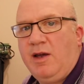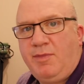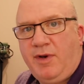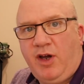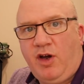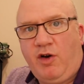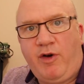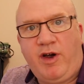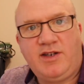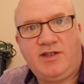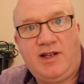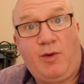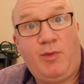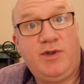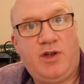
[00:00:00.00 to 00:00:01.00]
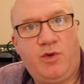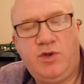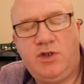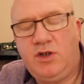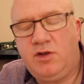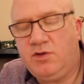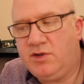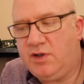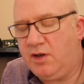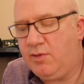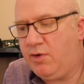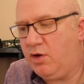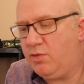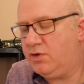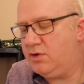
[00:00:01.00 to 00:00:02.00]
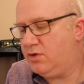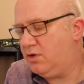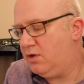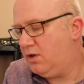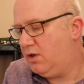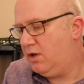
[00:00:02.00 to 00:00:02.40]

APRS that we don't use at the moment.